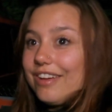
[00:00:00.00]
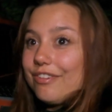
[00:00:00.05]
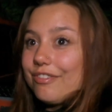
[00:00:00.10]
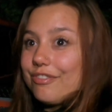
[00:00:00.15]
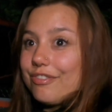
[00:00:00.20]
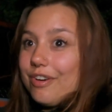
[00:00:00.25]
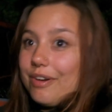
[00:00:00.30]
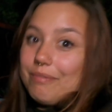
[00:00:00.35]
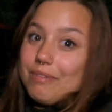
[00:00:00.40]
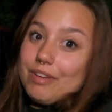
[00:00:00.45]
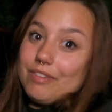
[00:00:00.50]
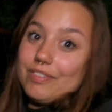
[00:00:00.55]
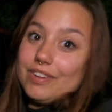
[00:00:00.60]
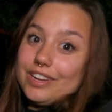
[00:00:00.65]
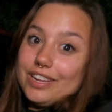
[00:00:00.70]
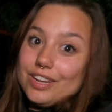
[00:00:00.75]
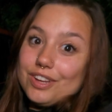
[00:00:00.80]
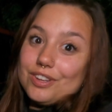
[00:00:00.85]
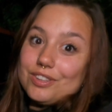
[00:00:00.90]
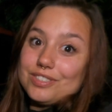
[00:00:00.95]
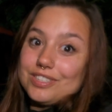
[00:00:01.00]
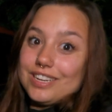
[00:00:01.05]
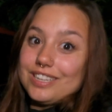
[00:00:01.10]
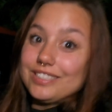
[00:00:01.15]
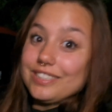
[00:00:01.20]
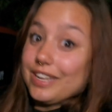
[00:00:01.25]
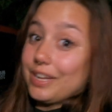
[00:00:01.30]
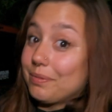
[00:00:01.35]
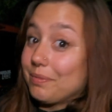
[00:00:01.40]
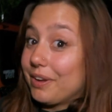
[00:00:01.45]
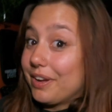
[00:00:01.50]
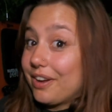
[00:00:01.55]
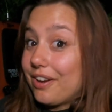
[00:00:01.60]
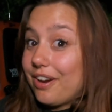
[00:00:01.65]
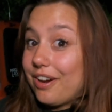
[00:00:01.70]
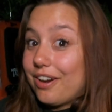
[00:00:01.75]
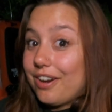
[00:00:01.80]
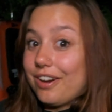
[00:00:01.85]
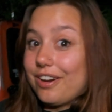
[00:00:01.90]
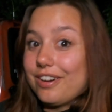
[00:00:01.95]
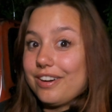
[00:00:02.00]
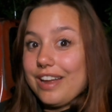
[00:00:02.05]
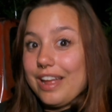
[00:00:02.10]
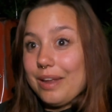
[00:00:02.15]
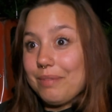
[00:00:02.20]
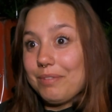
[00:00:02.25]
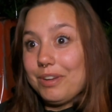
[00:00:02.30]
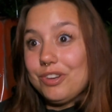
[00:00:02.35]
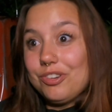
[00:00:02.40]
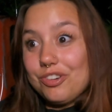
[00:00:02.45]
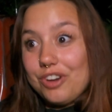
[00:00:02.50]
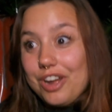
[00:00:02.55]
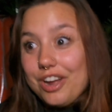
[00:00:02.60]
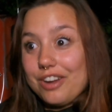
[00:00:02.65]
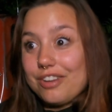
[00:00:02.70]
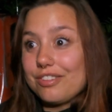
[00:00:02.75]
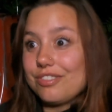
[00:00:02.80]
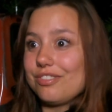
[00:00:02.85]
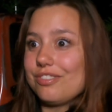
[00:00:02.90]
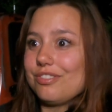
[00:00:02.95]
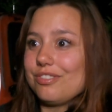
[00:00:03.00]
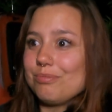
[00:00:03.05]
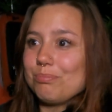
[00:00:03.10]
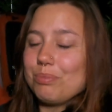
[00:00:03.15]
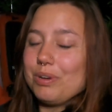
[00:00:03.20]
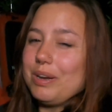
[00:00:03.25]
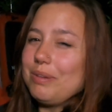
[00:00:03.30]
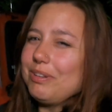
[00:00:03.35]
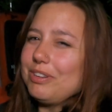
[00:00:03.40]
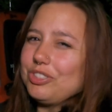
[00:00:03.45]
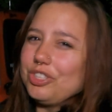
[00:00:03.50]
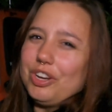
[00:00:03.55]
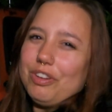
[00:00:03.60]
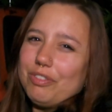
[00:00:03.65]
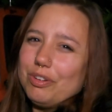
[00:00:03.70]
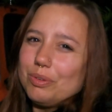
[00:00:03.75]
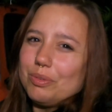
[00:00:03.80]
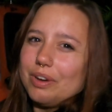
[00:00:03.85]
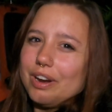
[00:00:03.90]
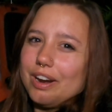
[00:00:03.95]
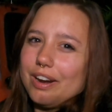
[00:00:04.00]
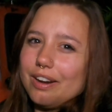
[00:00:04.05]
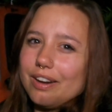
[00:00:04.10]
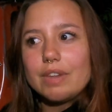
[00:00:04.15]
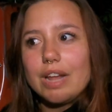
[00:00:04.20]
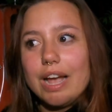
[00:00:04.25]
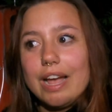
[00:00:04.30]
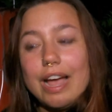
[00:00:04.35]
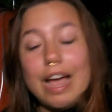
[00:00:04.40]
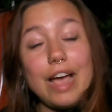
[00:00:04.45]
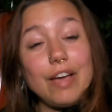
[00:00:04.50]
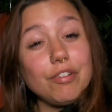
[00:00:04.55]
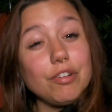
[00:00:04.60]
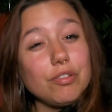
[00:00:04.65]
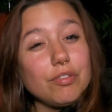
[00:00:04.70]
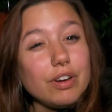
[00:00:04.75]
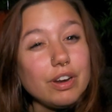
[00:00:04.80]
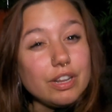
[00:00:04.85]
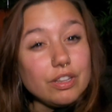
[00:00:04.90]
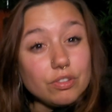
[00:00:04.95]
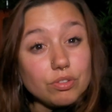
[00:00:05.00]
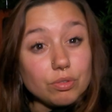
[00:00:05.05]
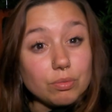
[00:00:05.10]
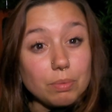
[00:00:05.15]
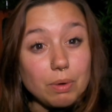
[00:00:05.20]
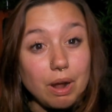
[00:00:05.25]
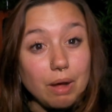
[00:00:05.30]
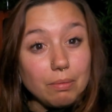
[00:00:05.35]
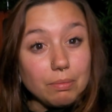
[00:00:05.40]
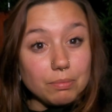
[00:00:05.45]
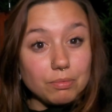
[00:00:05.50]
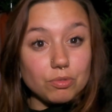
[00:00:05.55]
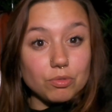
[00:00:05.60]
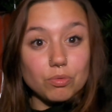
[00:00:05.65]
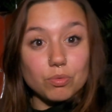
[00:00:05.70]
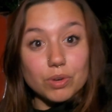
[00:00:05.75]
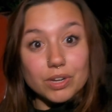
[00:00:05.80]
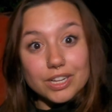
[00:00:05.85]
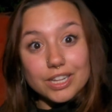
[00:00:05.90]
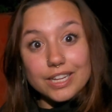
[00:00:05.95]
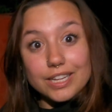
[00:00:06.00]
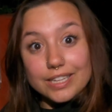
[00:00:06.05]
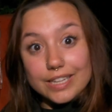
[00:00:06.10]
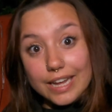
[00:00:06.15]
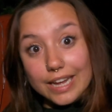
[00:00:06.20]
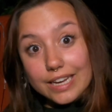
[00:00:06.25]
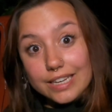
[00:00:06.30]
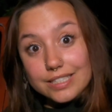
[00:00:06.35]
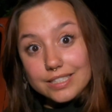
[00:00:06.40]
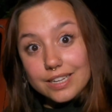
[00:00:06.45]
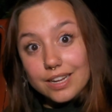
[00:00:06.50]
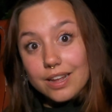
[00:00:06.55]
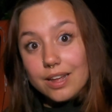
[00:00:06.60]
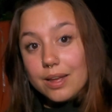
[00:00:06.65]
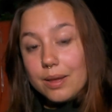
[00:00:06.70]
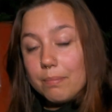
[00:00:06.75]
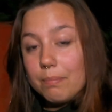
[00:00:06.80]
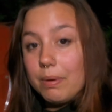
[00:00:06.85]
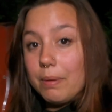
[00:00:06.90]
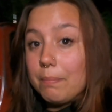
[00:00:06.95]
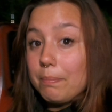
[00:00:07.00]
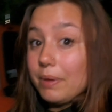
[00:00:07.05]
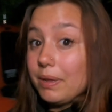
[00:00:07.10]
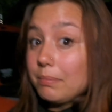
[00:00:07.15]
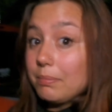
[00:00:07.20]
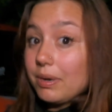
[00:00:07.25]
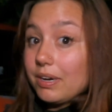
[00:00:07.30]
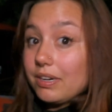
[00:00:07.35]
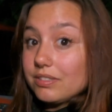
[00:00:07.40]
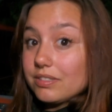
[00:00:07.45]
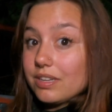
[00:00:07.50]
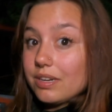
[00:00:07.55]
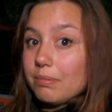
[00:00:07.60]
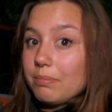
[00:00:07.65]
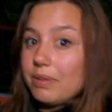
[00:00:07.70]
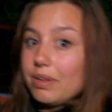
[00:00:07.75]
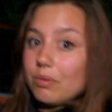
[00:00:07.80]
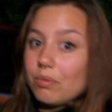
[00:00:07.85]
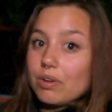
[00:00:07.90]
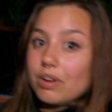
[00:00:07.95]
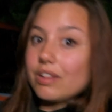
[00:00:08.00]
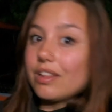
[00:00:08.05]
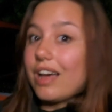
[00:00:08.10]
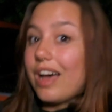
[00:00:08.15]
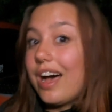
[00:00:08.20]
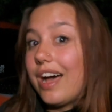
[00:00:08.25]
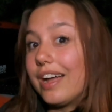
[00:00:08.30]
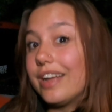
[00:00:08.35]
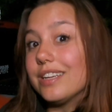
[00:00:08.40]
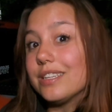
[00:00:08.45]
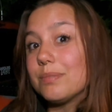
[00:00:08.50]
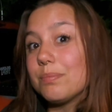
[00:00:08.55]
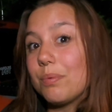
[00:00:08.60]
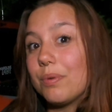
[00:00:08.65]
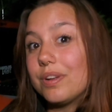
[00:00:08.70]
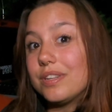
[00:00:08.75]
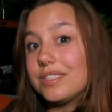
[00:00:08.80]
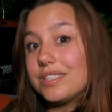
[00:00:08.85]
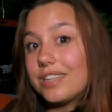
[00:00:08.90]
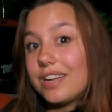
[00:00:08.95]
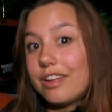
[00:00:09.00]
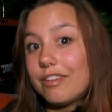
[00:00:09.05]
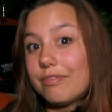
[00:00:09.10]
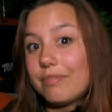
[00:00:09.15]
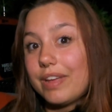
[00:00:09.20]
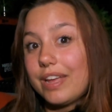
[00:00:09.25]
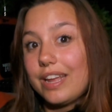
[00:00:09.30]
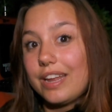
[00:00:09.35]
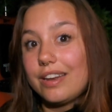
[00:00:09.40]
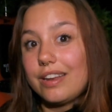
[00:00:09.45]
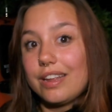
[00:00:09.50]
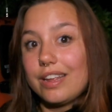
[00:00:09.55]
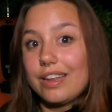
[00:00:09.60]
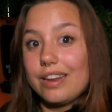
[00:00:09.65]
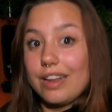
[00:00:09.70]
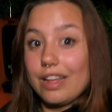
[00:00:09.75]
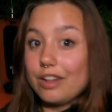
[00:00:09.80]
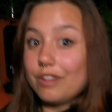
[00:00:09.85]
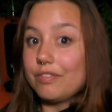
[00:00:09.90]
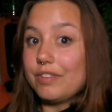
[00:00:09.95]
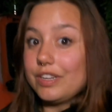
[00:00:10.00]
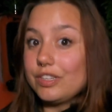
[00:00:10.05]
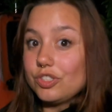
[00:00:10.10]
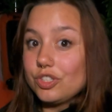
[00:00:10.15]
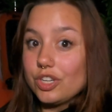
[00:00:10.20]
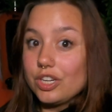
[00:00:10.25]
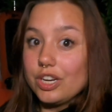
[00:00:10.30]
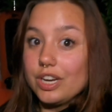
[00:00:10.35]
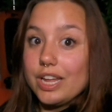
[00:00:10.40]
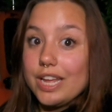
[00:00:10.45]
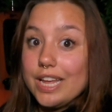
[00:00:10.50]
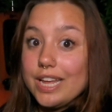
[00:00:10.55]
from my videos, I take my car and my trucks pretty much everywhere. I haven't run into problems really yet, but Big Bear is going to be one of the highest points that I've made in elevation